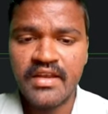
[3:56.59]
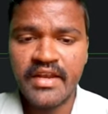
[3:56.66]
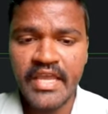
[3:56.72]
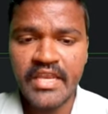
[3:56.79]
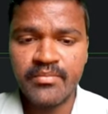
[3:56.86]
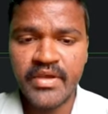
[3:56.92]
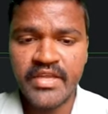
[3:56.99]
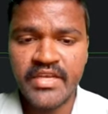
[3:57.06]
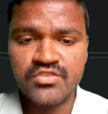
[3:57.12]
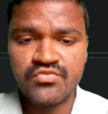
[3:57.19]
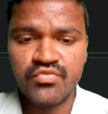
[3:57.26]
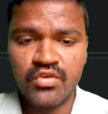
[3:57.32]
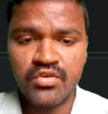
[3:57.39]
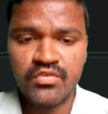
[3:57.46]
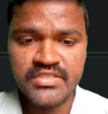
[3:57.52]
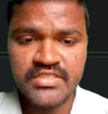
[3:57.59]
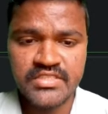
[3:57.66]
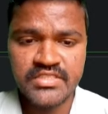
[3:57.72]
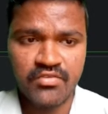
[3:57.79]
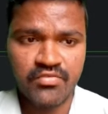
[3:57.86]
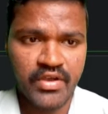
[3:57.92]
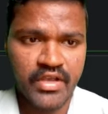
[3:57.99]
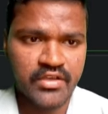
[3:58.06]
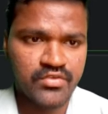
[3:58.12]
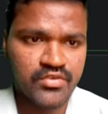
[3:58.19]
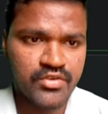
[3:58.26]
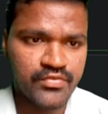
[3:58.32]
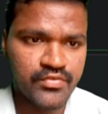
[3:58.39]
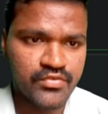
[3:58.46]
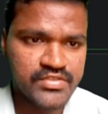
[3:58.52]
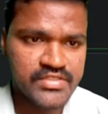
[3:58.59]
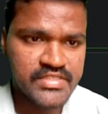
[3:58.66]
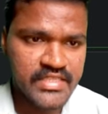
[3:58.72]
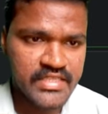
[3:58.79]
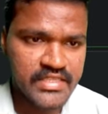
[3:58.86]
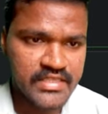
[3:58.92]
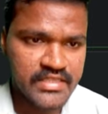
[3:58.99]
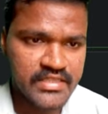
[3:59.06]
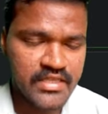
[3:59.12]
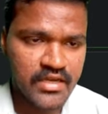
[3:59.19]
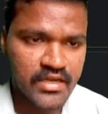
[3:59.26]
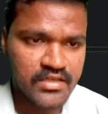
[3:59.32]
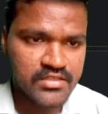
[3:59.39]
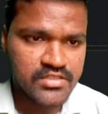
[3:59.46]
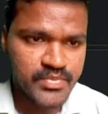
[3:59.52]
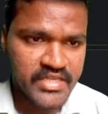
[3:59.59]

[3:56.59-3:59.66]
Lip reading: 9 minus 4 which is of 5. If you see the